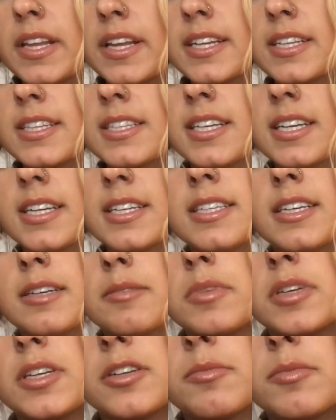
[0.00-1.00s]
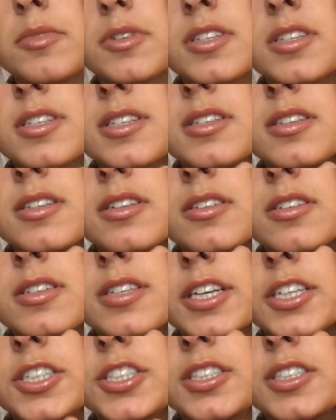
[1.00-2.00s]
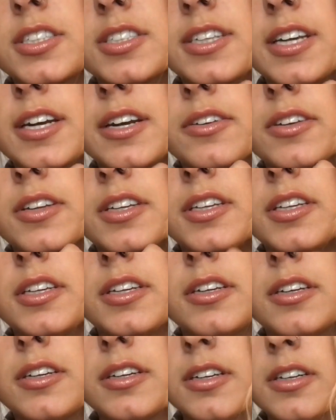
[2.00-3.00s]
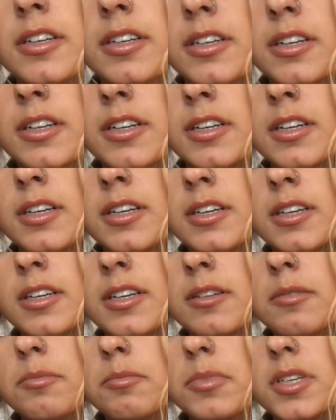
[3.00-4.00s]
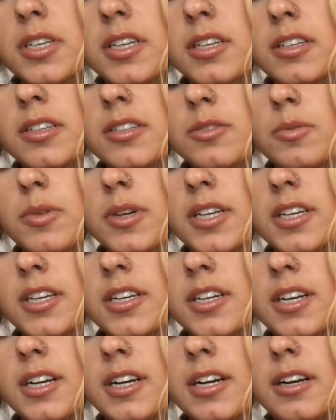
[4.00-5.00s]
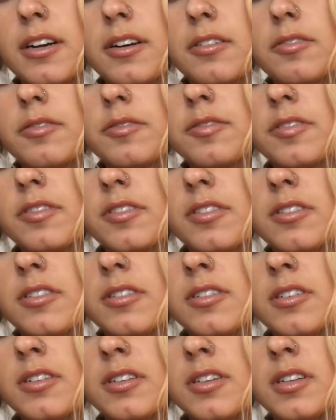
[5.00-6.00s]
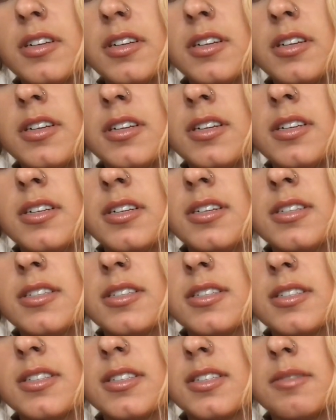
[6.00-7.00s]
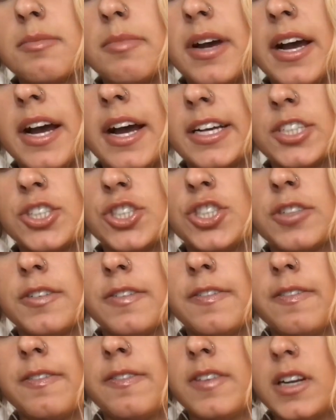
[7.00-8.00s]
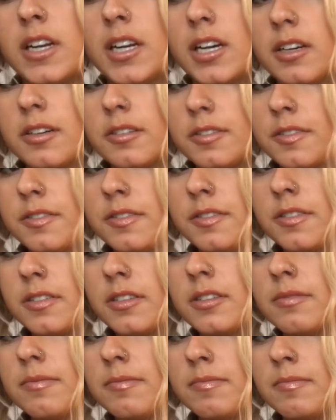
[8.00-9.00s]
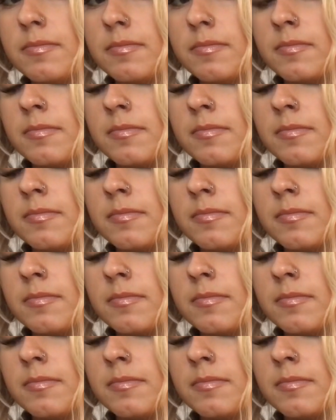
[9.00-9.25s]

By the insides, I mean almost these little sections down here, because why not have some extra fluff?